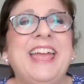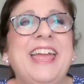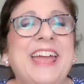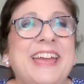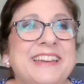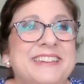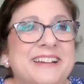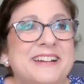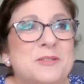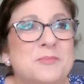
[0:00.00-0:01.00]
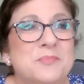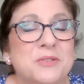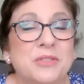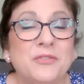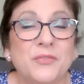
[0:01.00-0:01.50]
And so
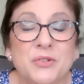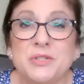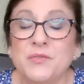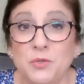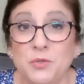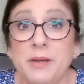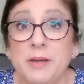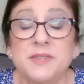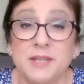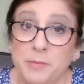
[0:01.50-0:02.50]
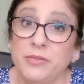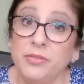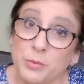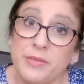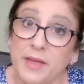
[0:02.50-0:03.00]
the first few months I made
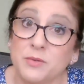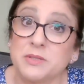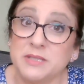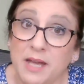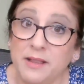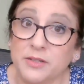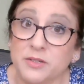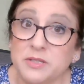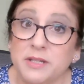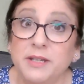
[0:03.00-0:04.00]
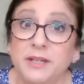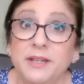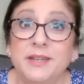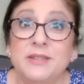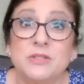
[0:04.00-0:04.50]
$3,000.
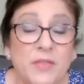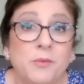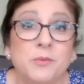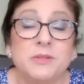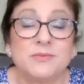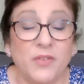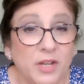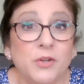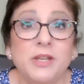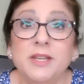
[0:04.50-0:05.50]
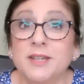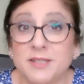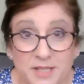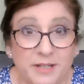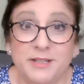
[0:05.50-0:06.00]
So that was very
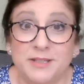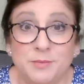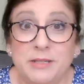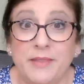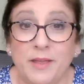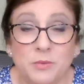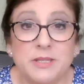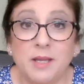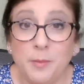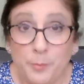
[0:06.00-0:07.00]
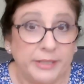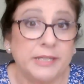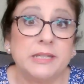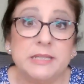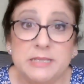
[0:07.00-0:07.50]
exciting to me. That was like a
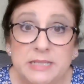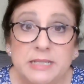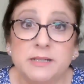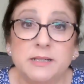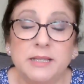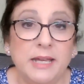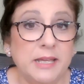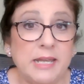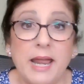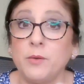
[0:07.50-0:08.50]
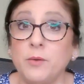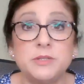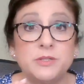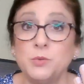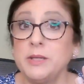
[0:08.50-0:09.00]
big deal. And I was
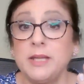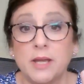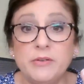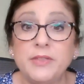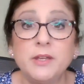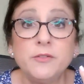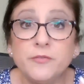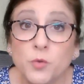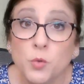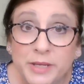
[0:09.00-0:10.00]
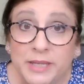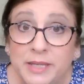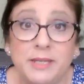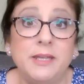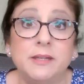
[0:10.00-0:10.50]
doing everything
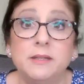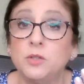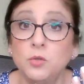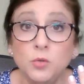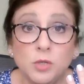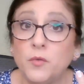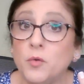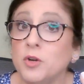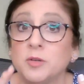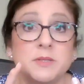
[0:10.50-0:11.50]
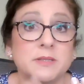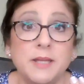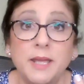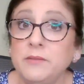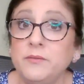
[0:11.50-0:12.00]
free. Google Forms,
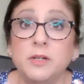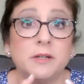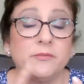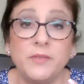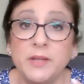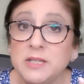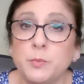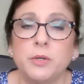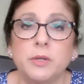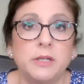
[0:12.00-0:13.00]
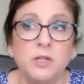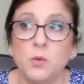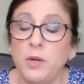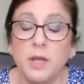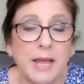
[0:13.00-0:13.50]
Canva, Facebook,
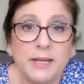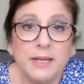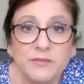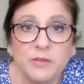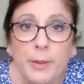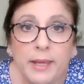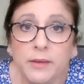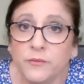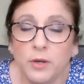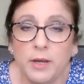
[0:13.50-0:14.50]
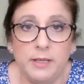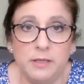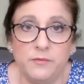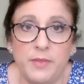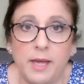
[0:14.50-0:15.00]
I didn't have to pay for any
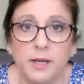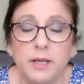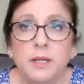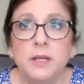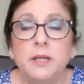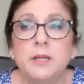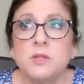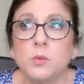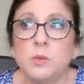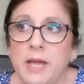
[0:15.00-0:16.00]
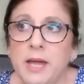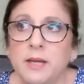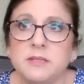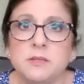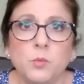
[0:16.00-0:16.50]
of that. So
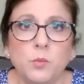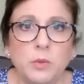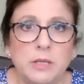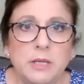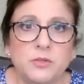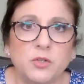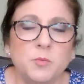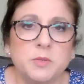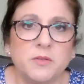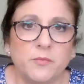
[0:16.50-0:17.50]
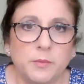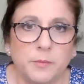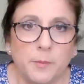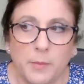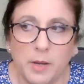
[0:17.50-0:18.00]
yes, in terms of
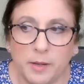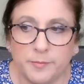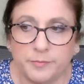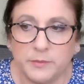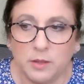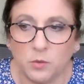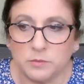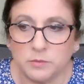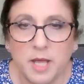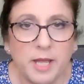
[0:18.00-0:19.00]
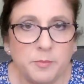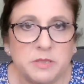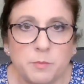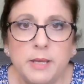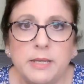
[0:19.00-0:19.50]
time
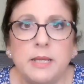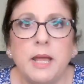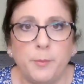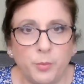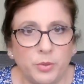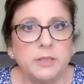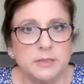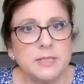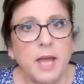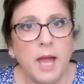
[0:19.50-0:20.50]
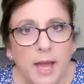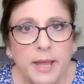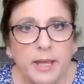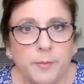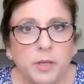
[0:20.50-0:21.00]
is money, I put in
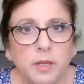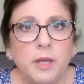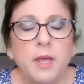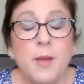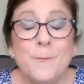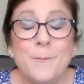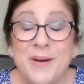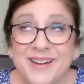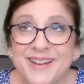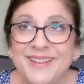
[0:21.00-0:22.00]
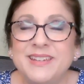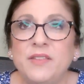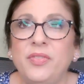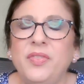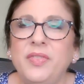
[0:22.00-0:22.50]
time, but
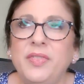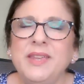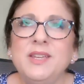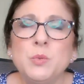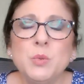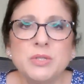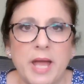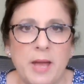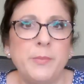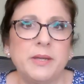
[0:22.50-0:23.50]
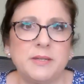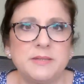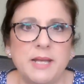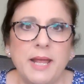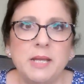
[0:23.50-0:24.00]
these were topics
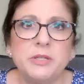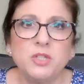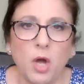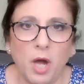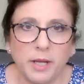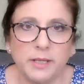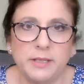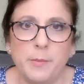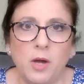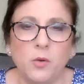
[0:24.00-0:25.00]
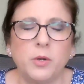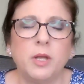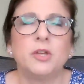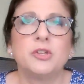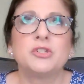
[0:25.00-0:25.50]
that I had been talking about
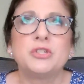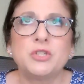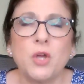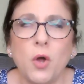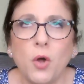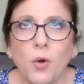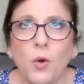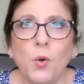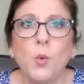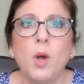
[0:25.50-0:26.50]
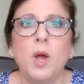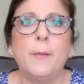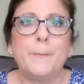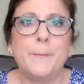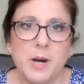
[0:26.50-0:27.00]
so
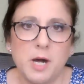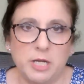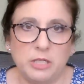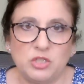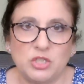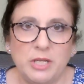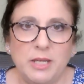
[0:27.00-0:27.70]
much